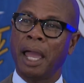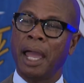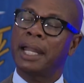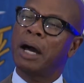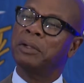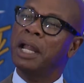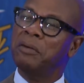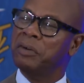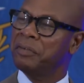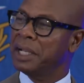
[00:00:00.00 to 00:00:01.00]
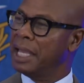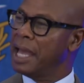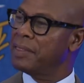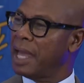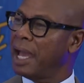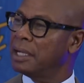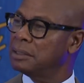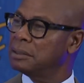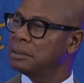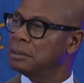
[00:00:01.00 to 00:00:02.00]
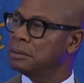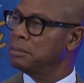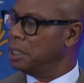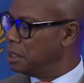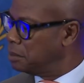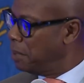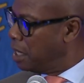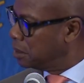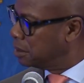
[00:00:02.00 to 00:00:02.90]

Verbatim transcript: And I'll never forget that because, Mayor,